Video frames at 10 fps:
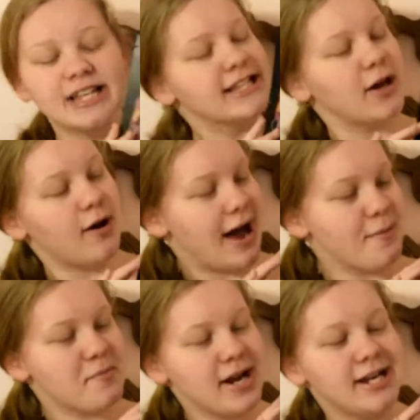So I
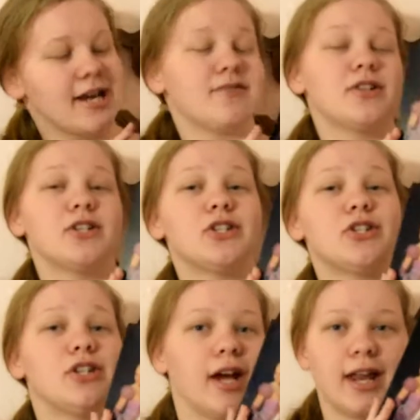might have to
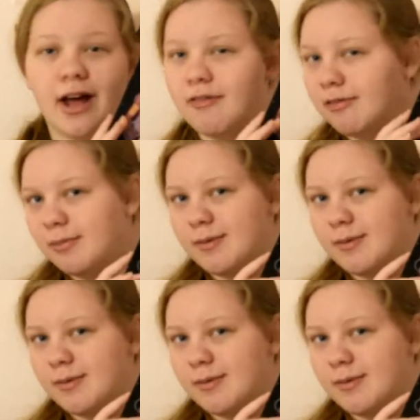just check it out from